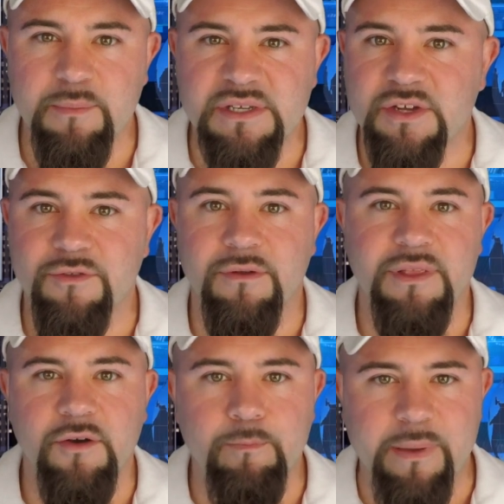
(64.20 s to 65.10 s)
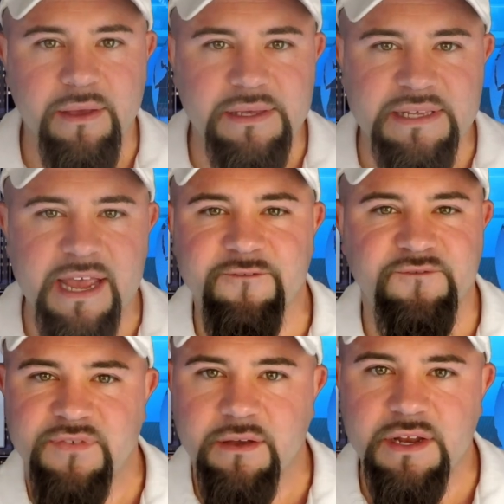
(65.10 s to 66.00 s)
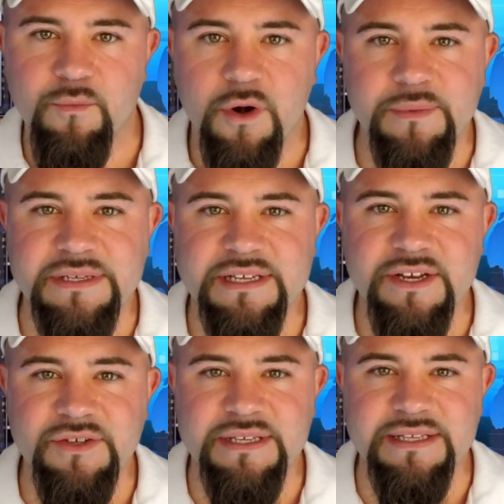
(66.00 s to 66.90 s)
them until their little bellies can't fill any more mosquitoes